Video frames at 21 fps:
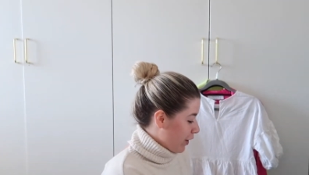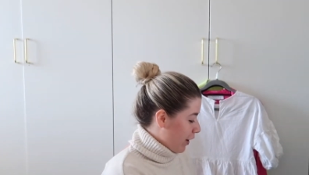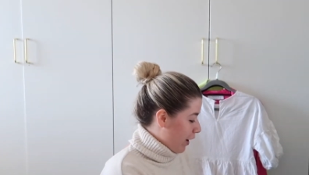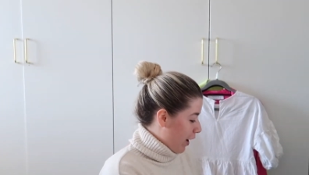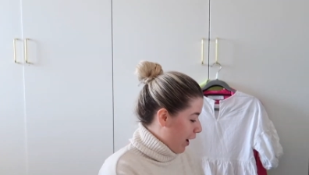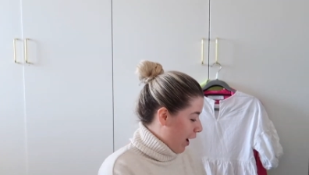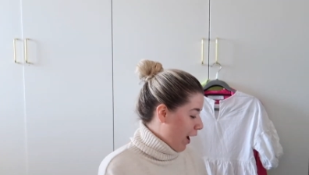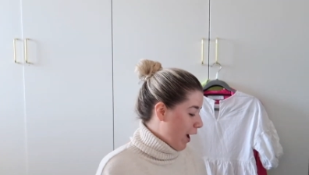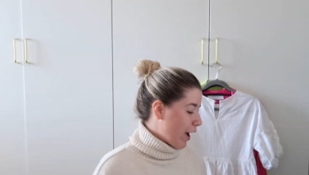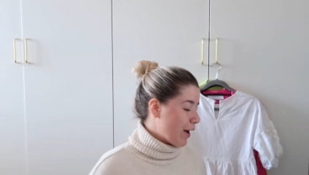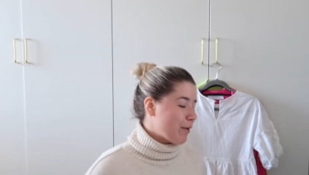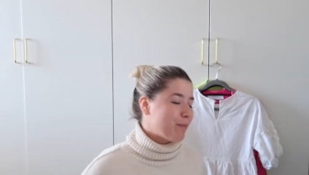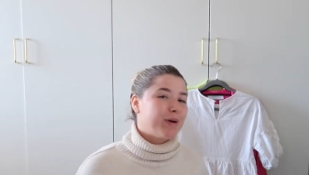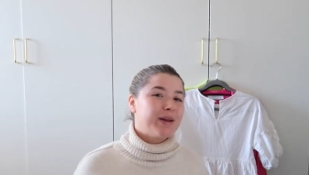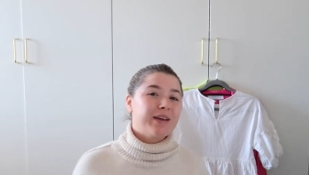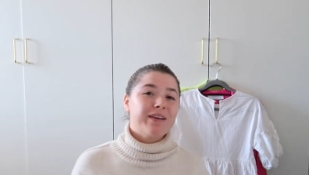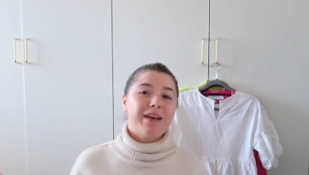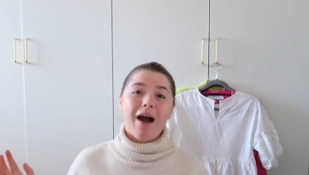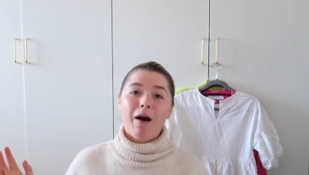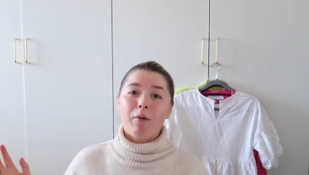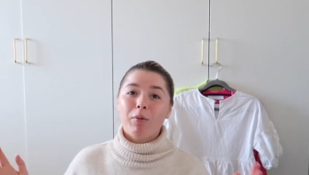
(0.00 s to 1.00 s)

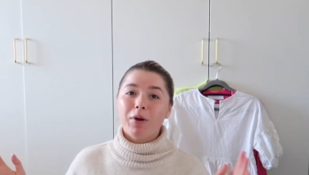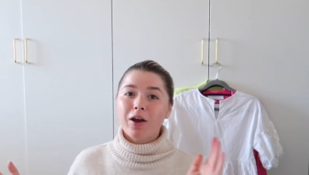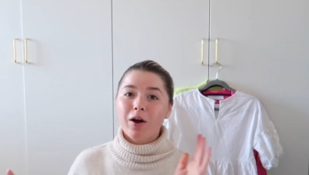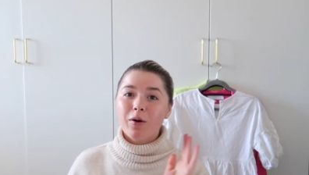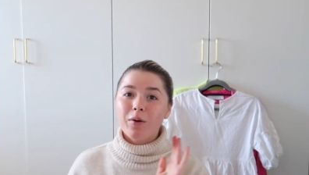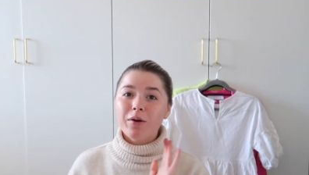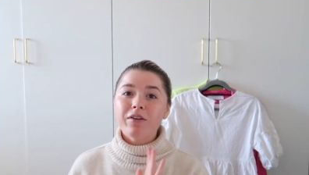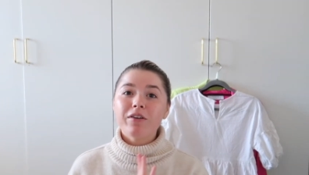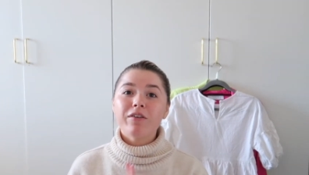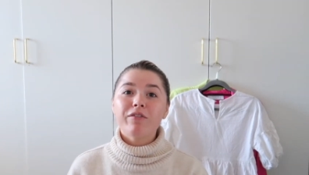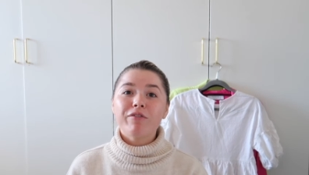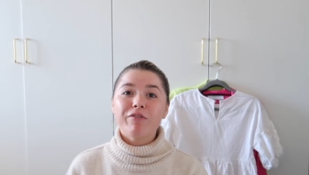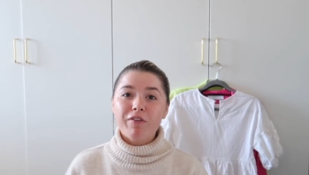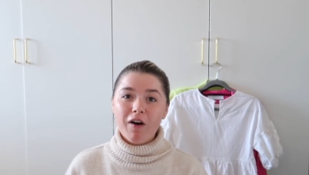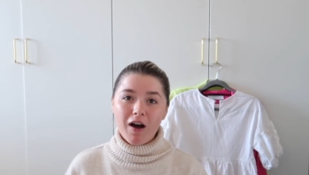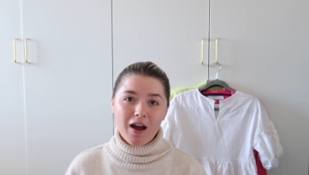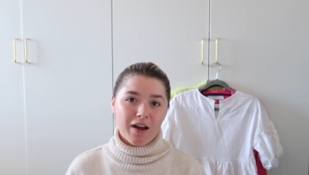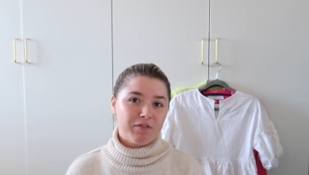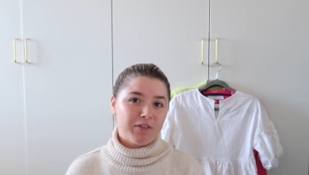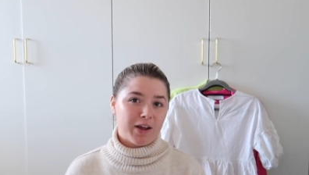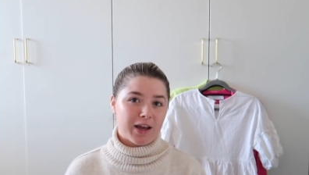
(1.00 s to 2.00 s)
Yeah, we go in
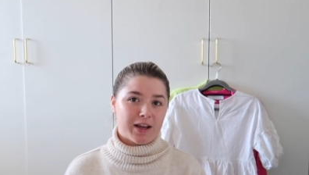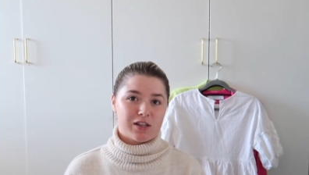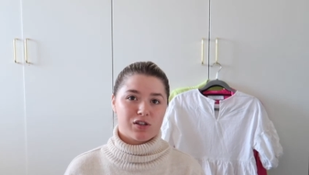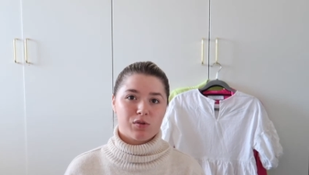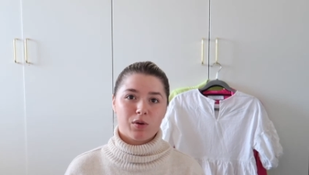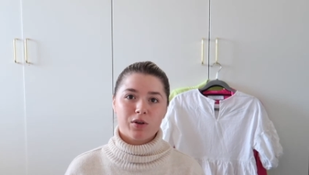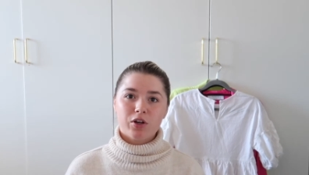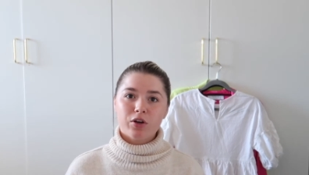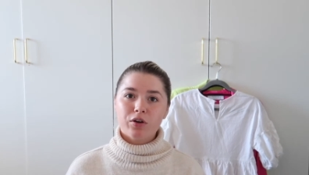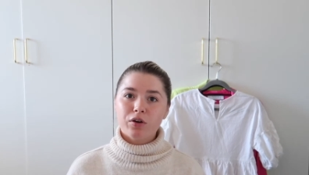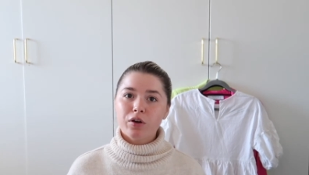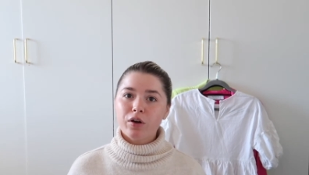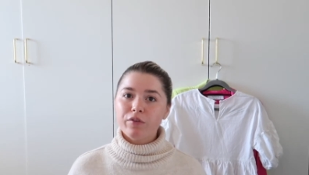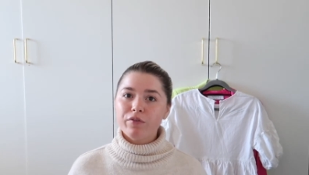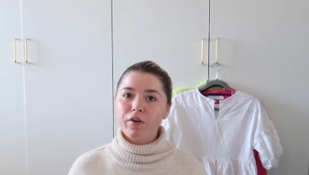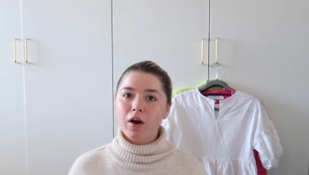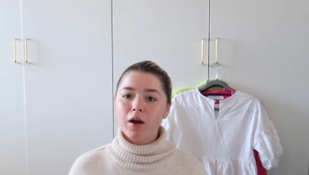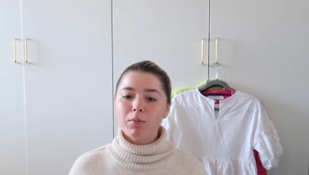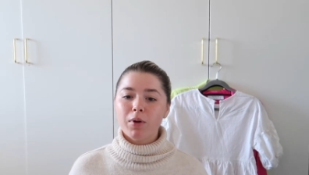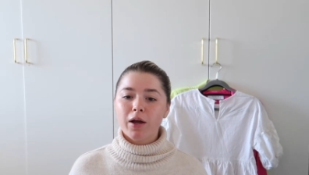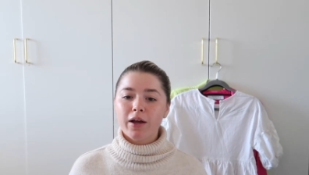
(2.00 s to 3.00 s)
5 days, so I don't know if
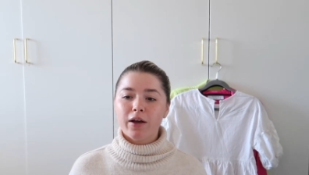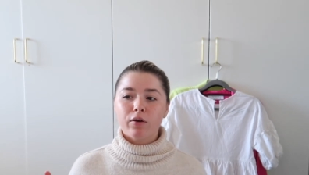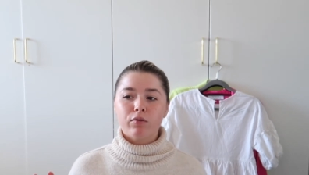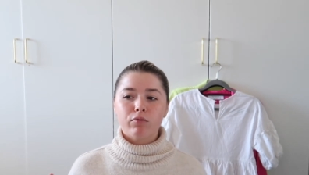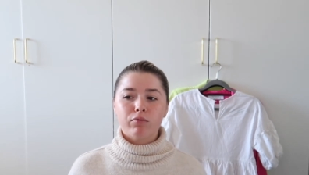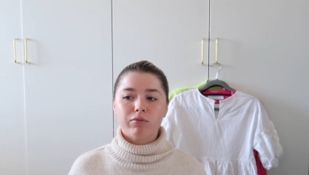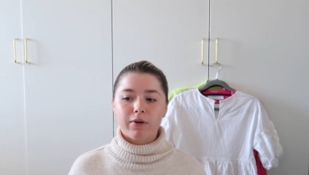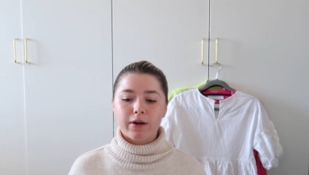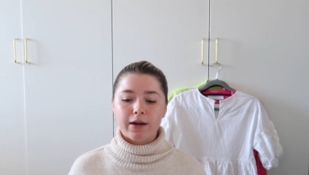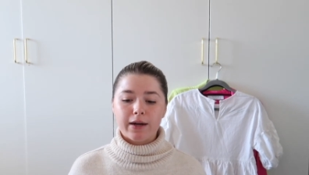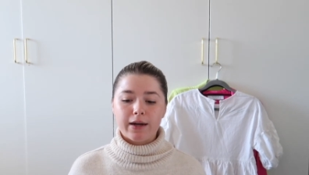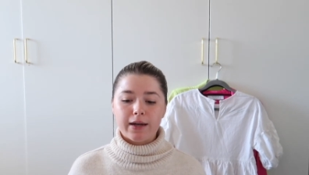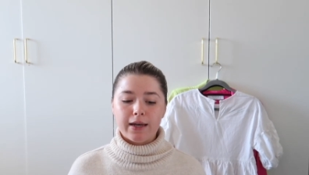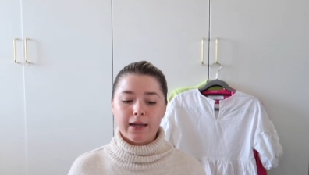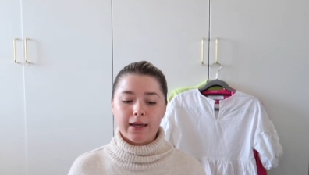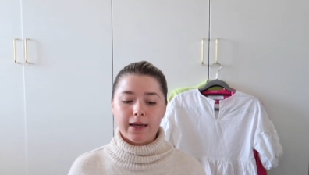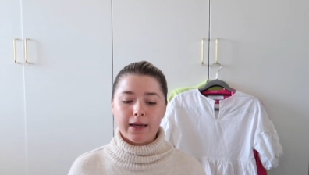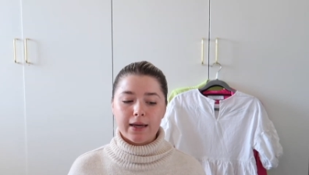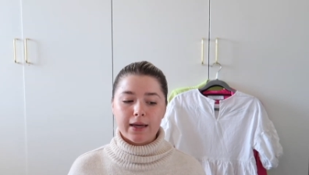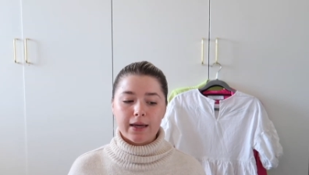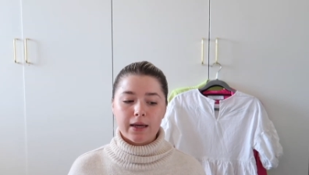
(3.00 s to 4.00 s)
I'm like a
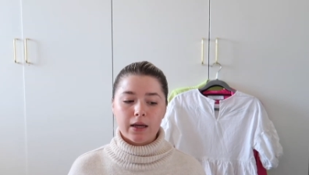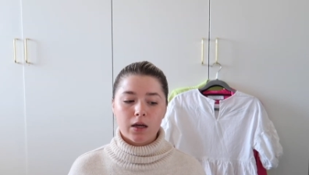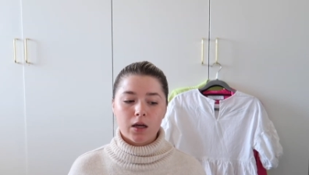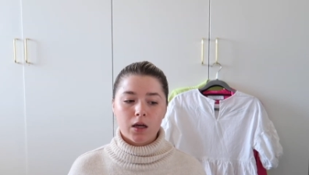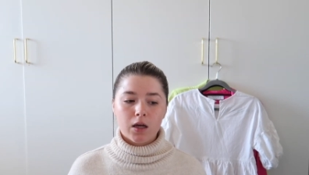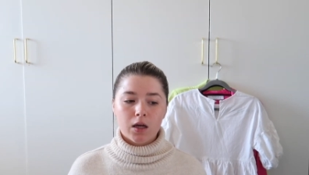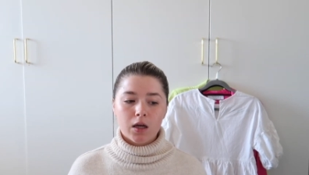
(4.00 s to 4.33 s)
really